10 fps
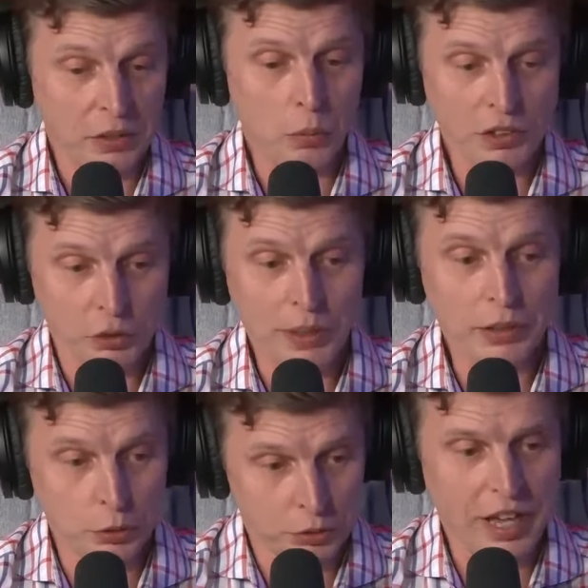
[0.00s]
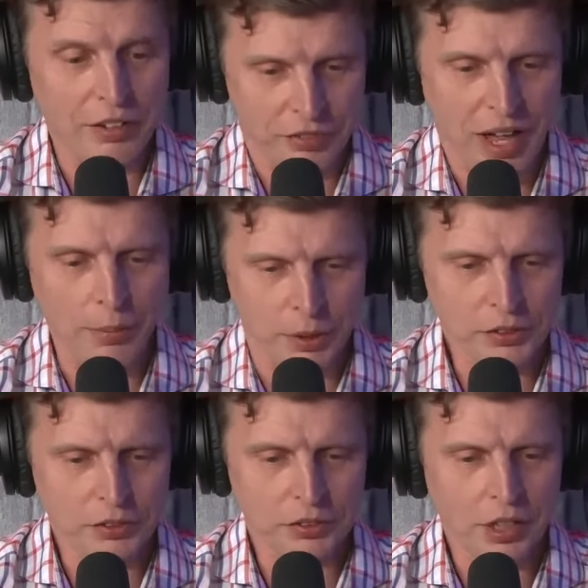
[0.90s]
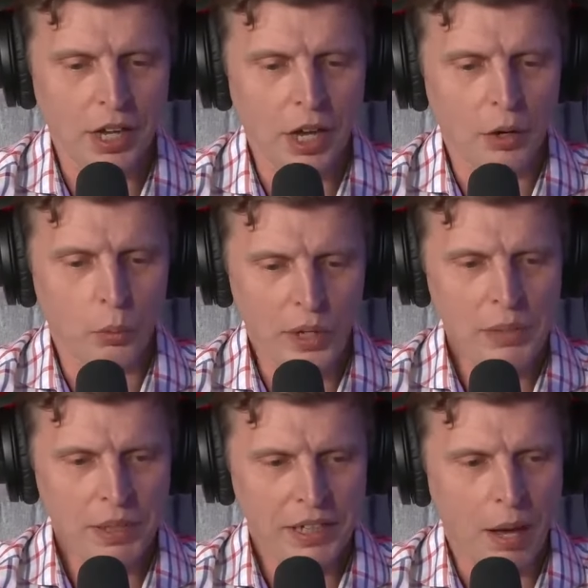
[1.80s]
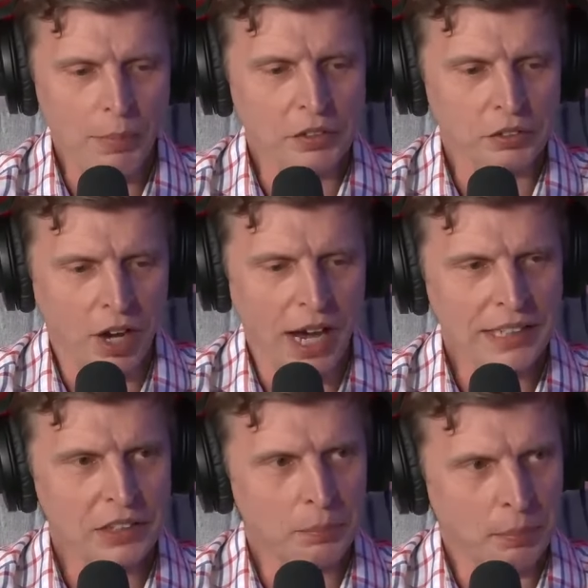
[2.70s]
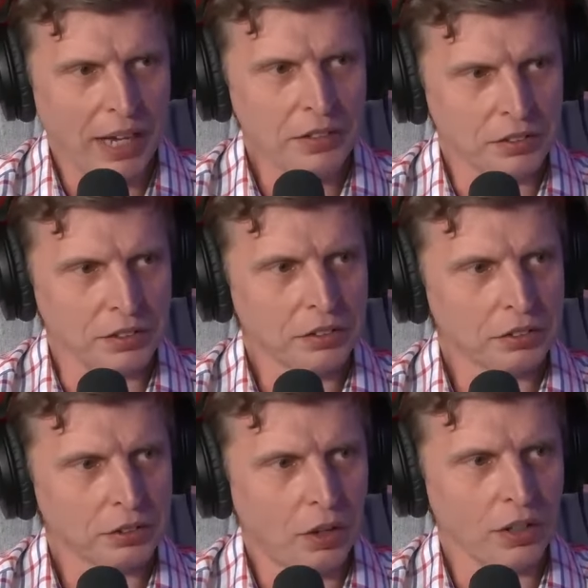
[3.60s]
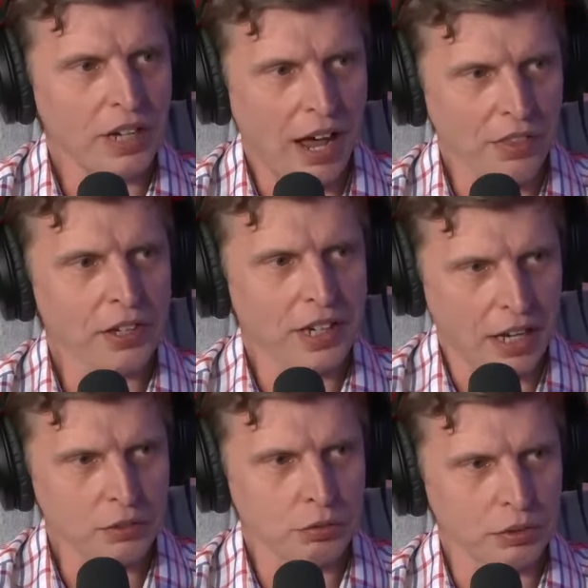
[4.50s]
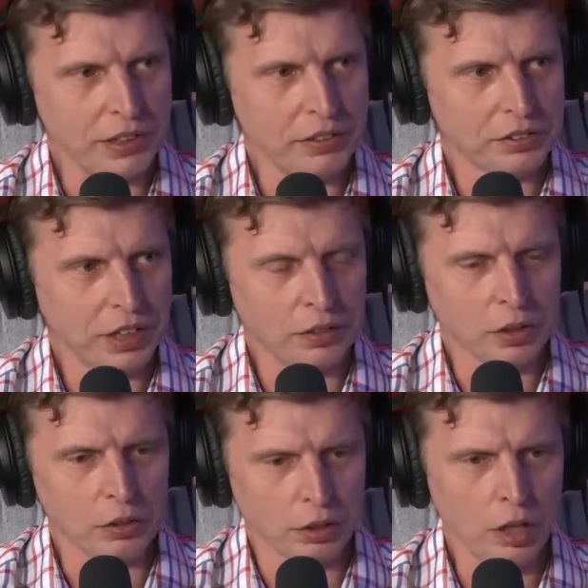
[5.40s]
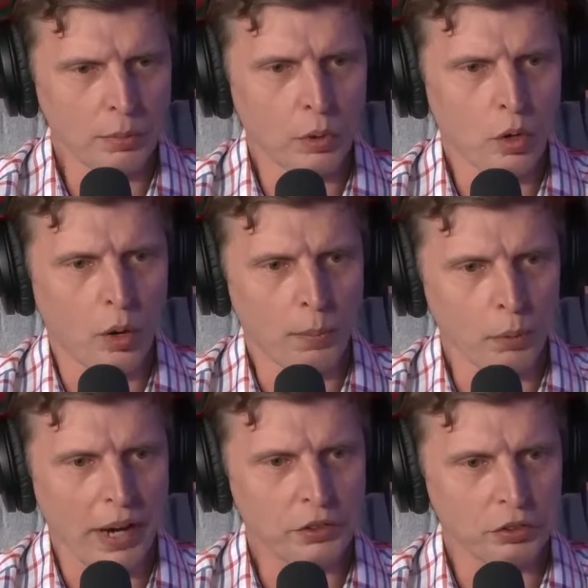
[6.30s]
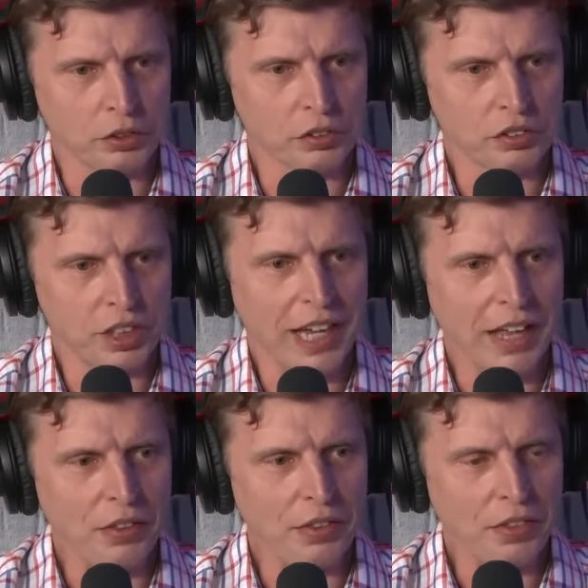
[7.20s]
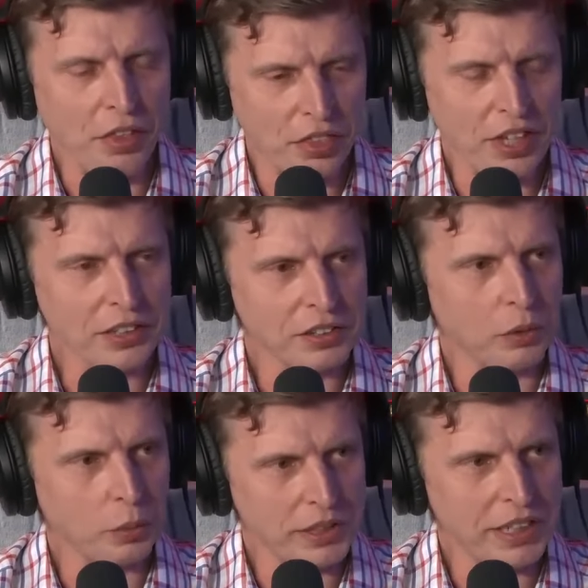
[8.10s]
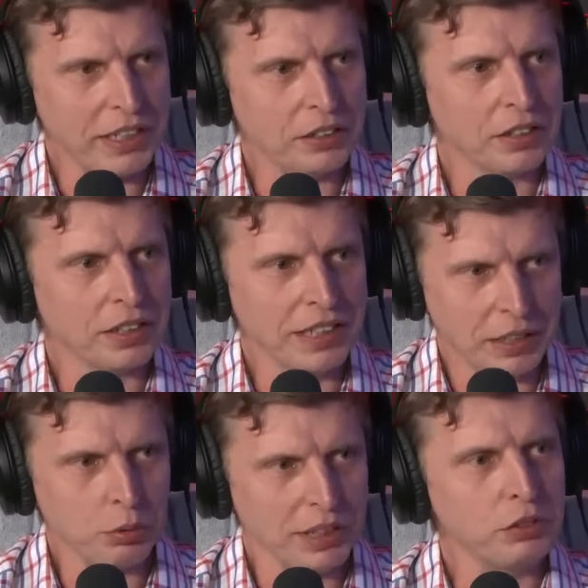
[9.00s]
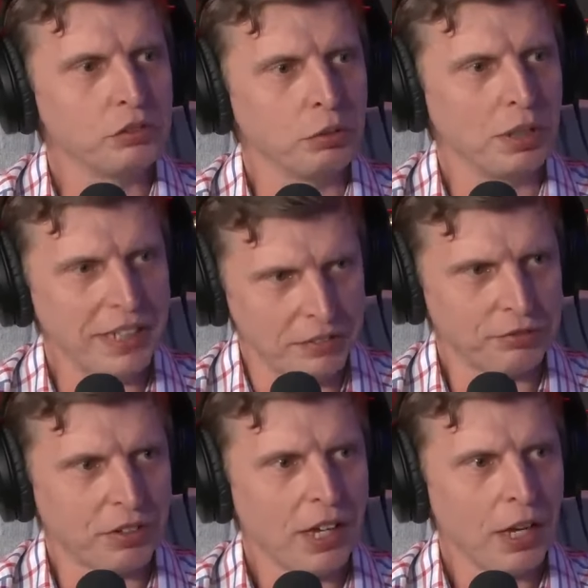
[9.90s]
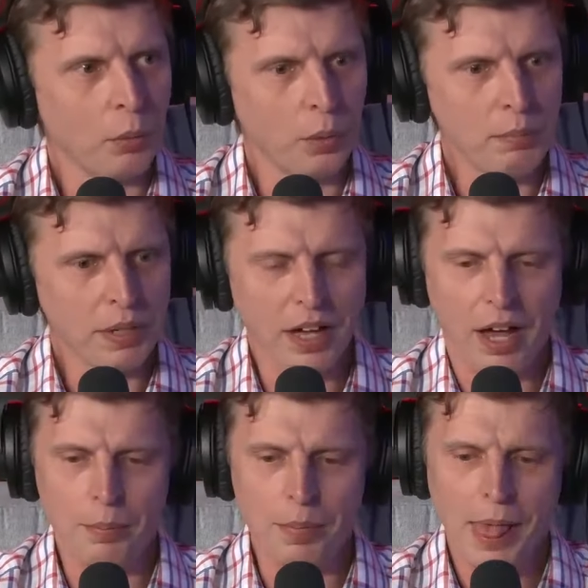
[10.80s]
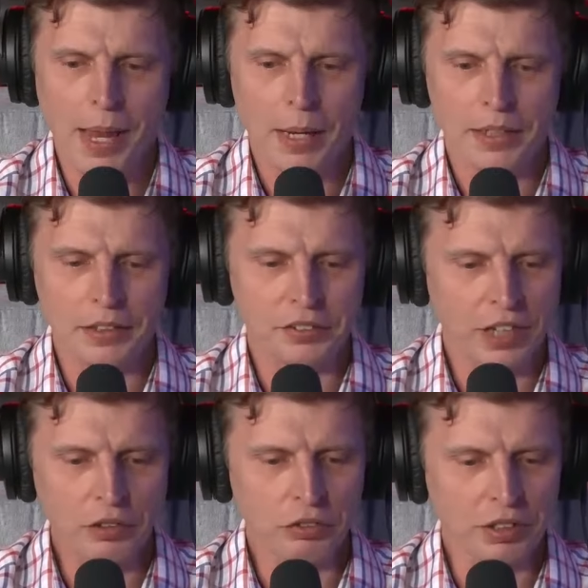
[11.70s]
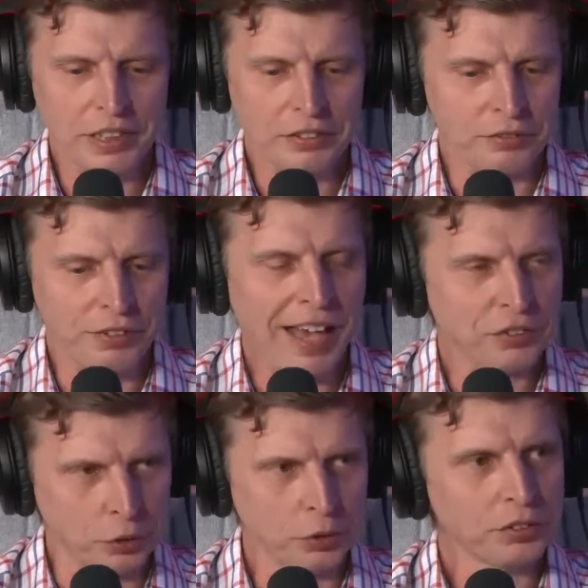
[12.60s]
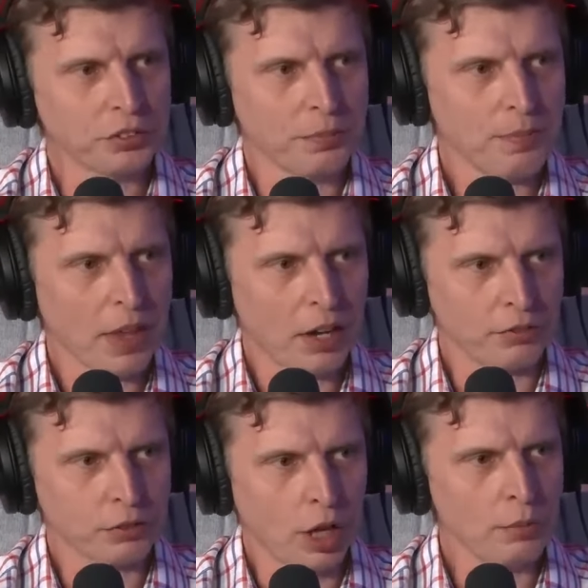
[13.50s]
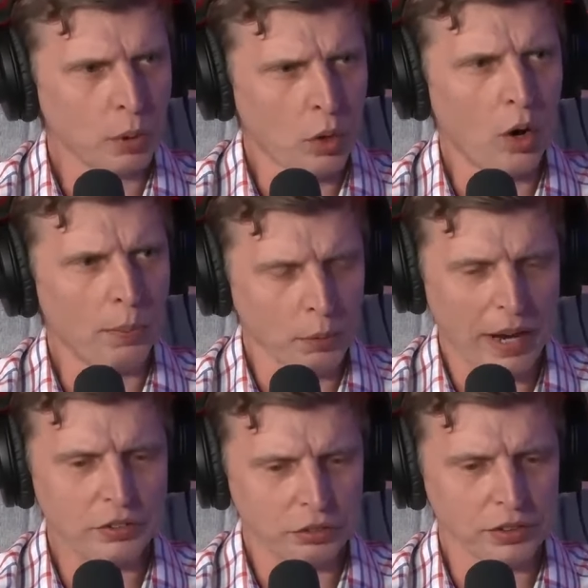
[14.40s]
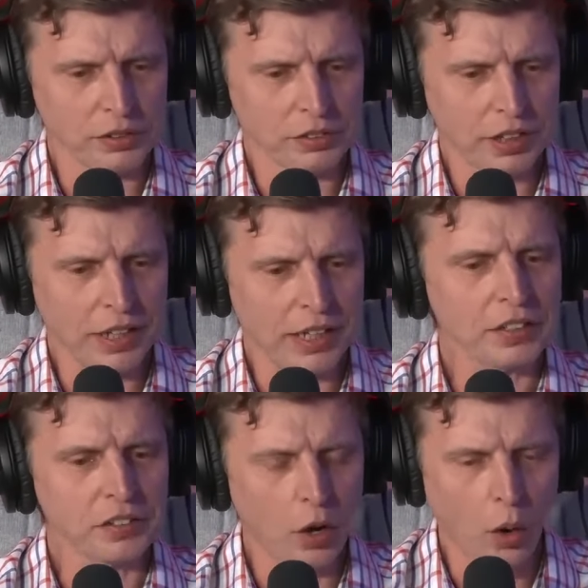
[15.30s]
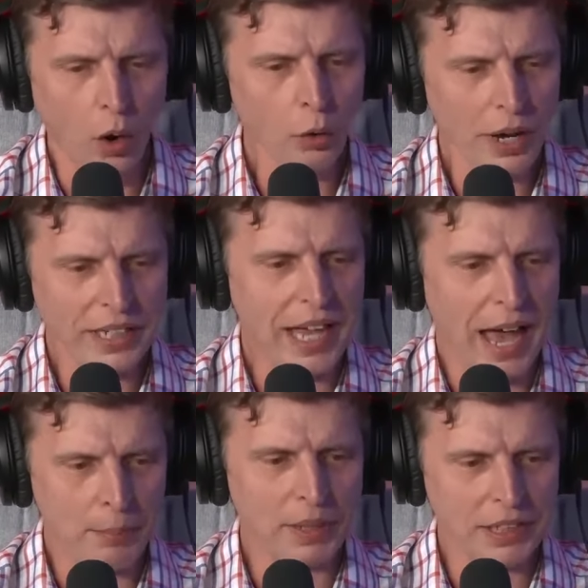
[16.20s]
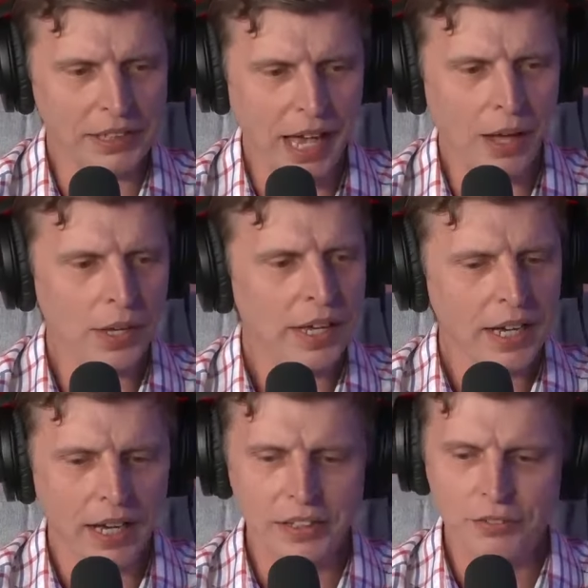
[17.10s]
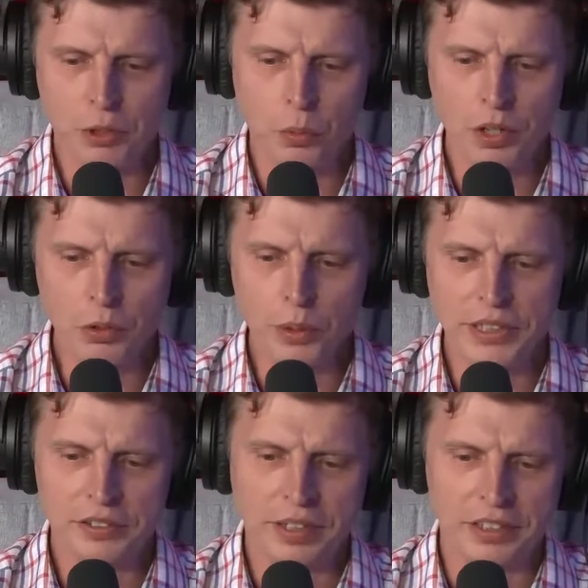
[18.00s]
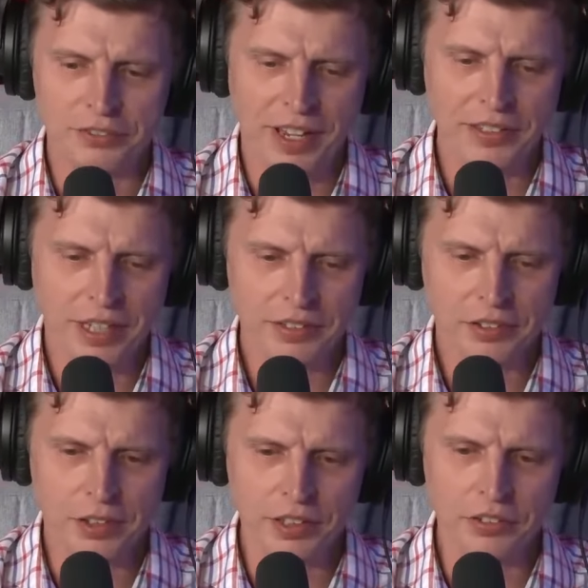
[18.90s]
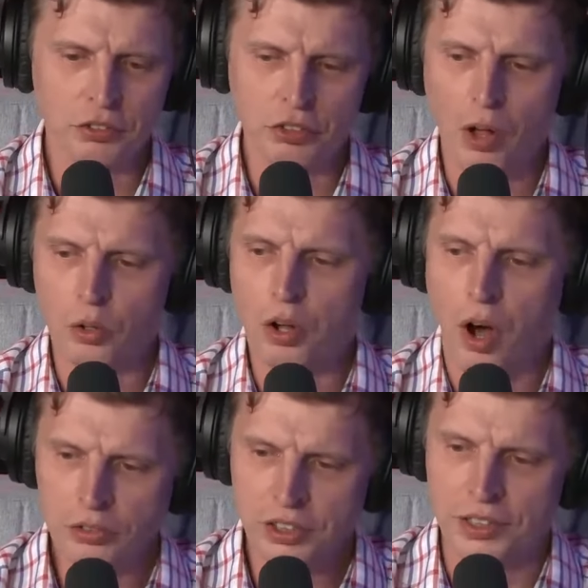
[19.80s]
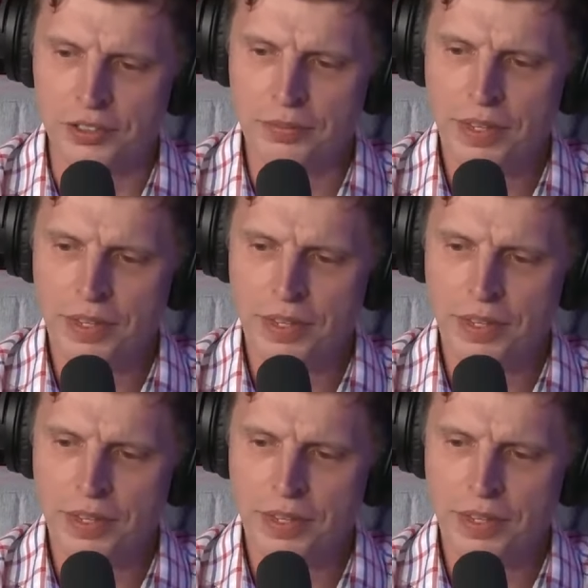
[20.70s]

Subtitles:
once we lose our farmers, we become entirely dependent on other countries and on global corporations to get the things that we need literally to live. We become essentially vassals of global corporations, and it's already happening now. And if you want to read something fantastic on this, Joel Kotkin,